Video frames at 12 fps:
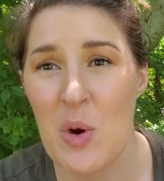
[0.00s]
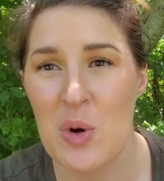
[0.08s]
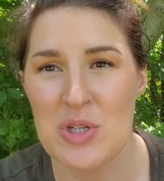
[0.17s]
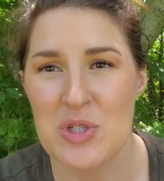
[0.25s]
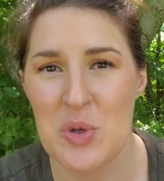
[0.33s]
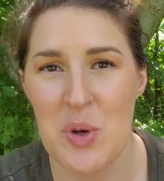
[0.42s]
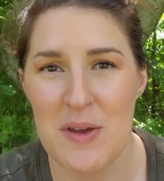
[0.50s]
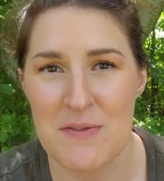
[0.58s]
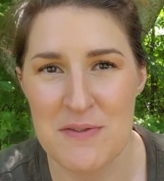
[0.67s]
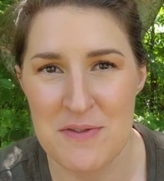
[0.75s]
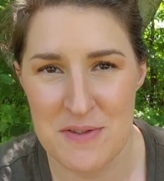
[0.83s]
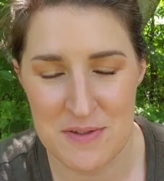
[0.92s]
or so
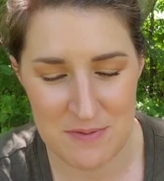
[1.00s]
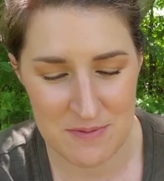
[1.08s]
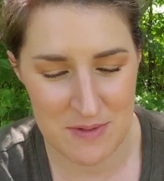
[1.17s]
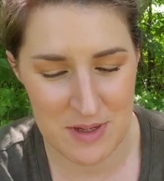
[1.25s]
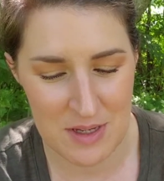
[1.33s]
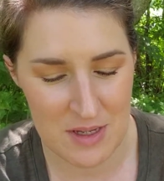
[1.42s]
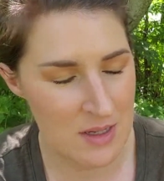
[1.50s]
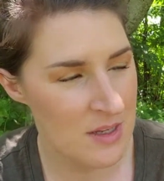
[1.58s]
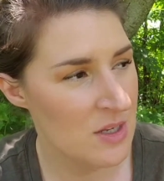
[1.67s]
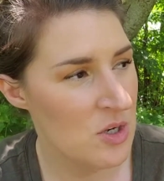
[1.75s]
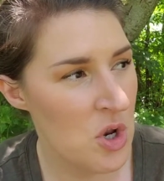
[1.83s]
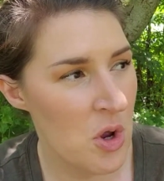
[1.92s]
I've
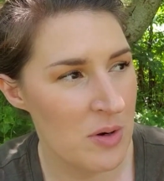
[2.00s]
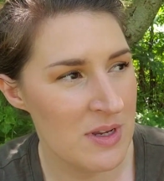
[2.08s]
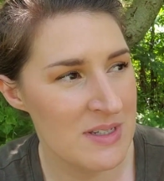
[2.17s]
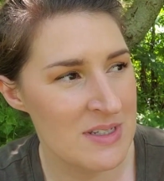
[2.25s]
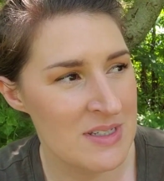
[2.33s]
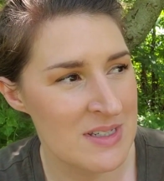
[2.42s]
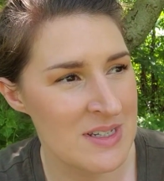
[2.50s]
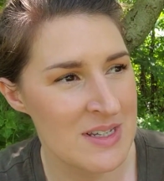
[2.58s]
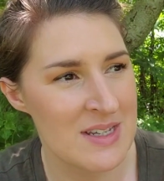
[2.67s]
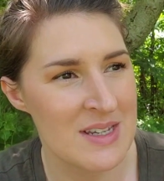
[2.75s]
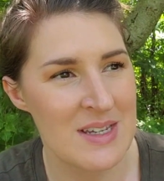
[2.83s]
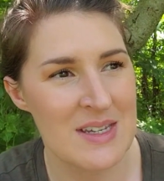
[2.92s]
noticed.
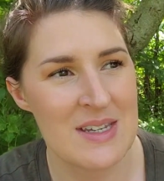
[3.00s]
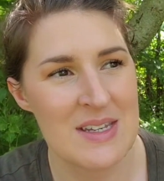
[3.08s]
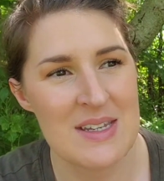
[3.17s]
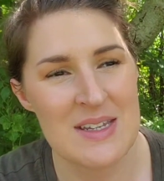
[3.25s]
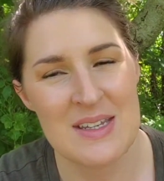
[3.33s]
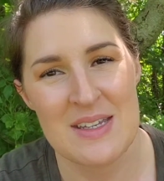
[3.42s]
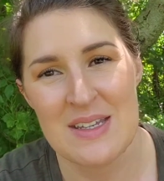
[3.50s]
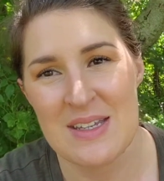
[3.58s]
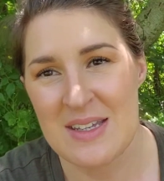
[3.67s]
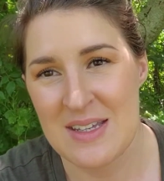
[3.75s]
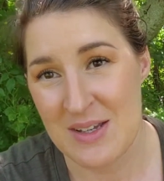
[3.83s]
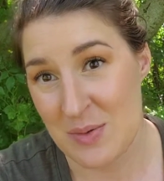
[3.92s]

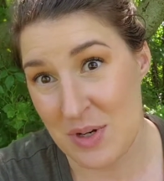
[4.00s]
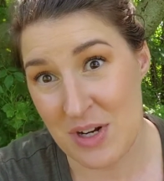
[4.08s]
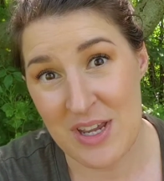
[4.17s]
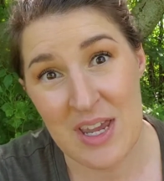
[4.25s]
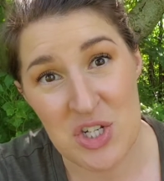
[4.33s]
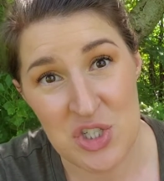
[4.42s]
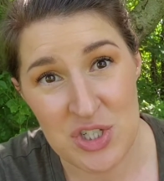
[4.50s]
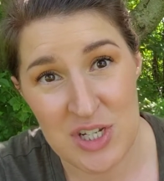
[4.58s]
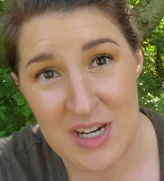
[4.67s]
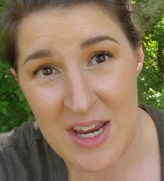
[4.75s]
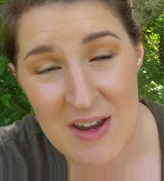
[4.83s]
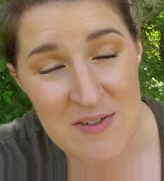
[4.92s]
We're occasionally
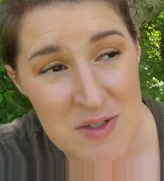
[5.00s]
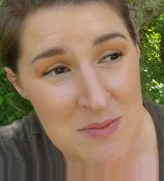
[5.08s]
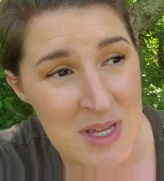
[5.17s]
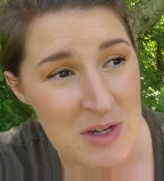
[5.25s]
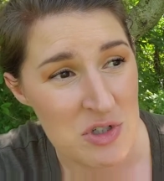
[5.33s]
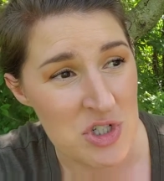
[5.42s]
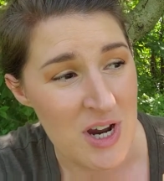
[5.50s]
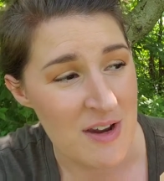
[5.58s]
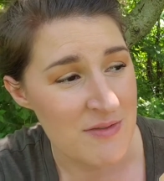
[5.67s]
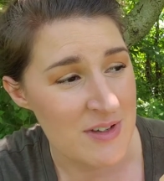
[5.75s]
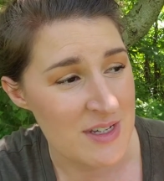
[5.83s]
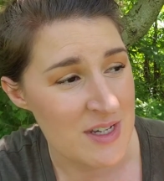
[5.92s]
going to have some loud
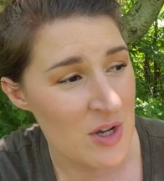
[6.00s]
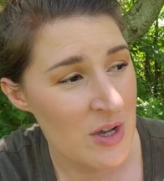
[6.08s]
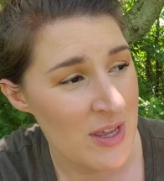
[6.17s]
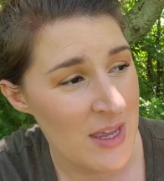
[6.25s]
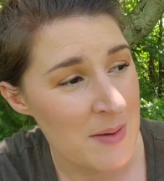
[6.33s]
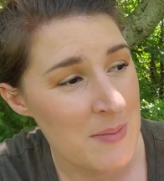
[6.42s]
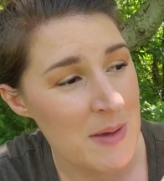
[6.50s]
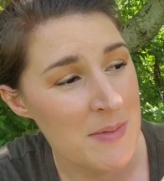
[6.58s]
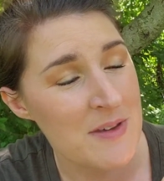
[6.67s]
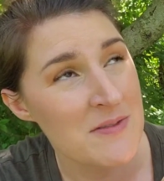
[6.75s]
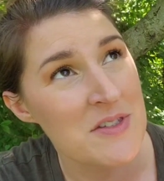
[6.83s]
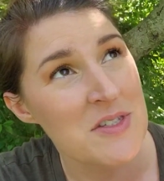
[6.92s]
traffic and
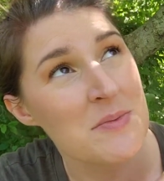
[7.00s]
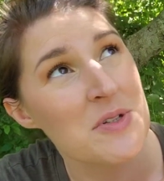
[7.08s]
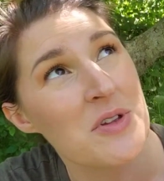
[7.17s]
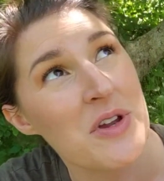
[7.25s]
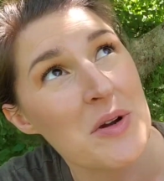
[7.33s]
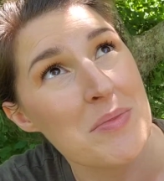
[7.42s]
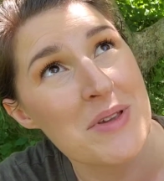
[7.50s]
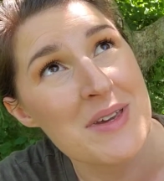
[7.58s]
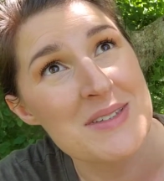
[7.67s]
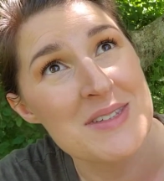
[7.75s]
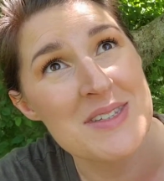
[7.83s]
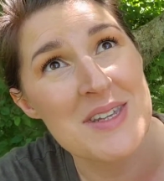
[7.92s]
maybe even some little
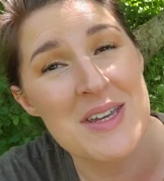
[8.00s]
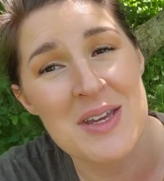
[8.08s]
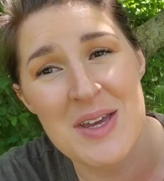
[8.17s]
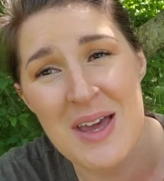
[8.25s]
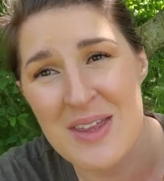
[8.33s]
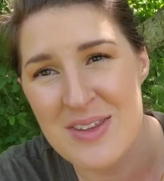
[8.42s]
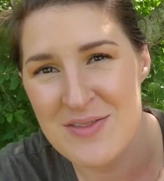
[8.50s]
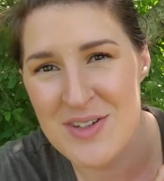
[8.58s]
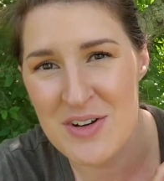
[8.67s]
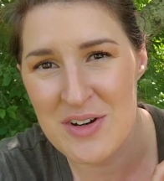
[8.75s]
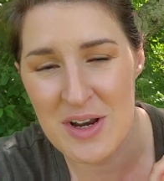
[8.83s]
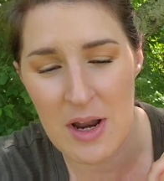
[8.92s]
airplanes. I live
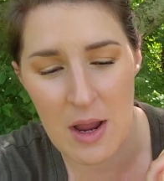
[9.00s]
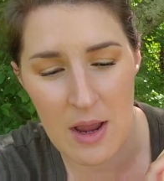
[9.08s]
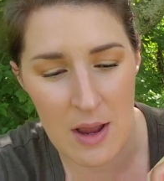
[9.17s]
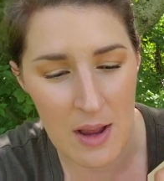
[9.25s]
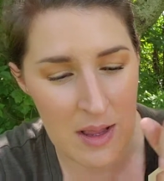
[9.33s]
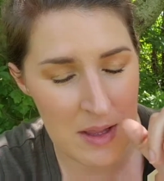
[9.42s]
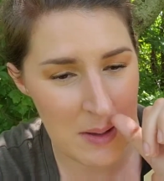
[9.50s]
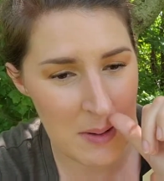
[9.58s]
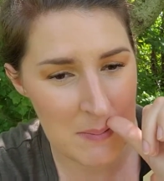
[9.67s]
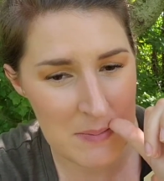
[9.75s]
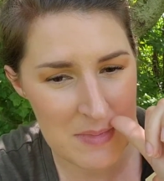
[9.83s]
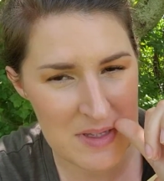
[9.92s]
near
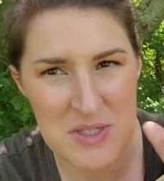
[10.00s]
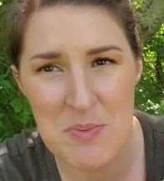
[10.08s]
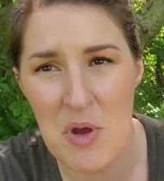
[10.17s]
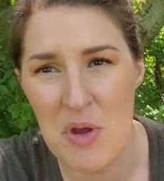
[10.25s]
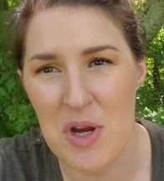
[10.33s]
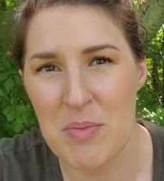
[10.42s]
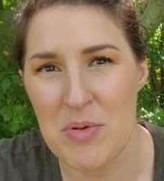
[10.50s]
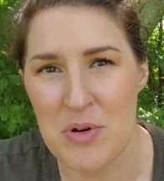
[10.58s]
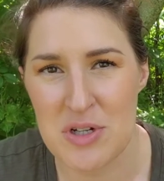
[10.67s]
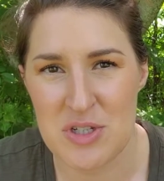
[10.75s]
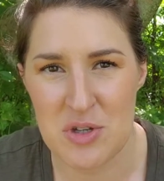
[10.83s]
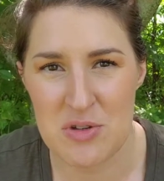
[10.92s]
a small
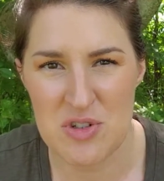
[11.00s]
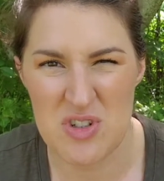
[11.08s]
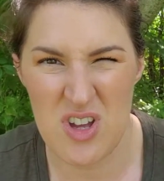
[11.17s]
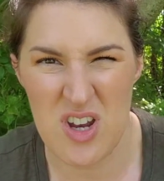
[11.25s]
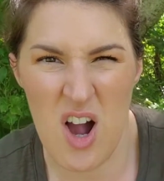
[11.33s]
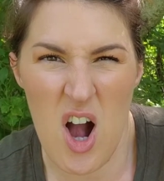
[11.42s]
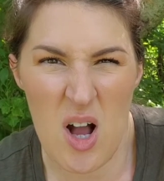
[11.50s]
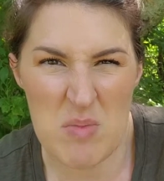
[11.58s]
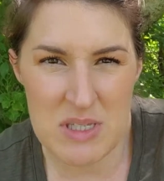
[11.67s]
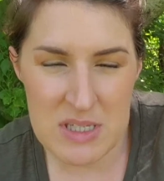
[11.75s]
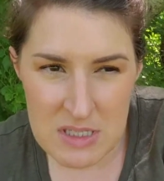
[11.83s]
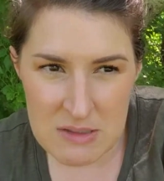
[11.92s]
airport, so there's a lot of
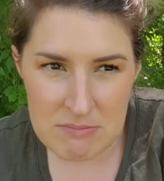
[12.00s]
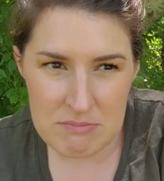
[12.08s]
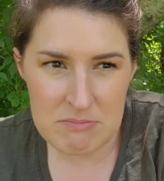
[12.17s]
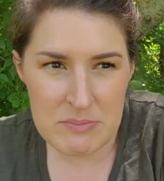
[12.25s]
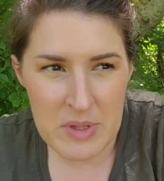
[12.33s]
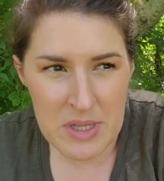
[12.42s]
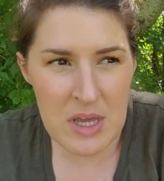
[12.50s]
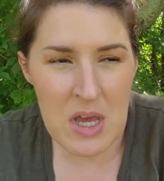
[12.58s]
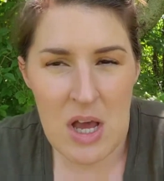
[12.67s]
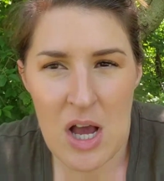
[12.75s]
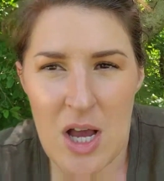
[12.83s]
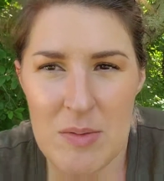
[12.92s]
hobby
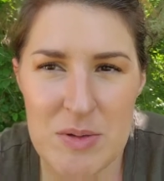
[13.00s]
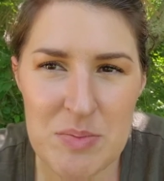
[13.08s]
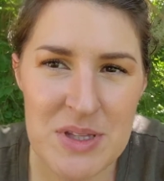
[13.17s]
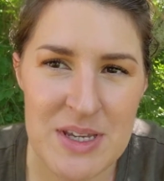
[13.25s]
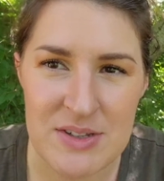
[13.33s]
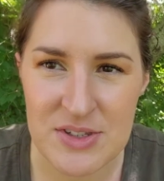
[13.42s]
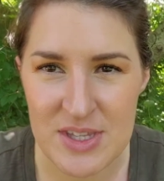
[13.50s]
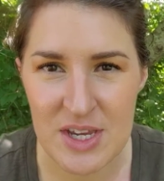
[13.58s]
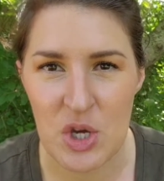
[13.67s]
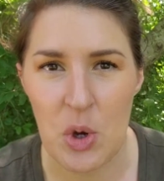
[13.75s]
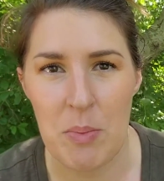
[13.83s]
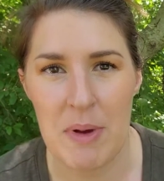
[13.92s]
planes
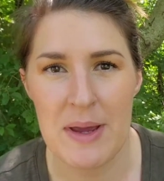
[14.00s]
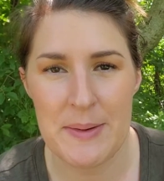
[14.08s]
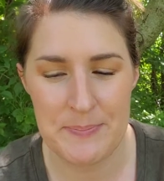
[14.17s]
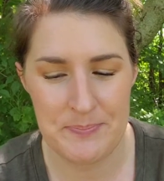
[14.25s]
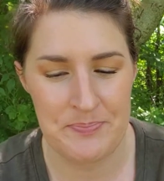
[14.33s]
that go by.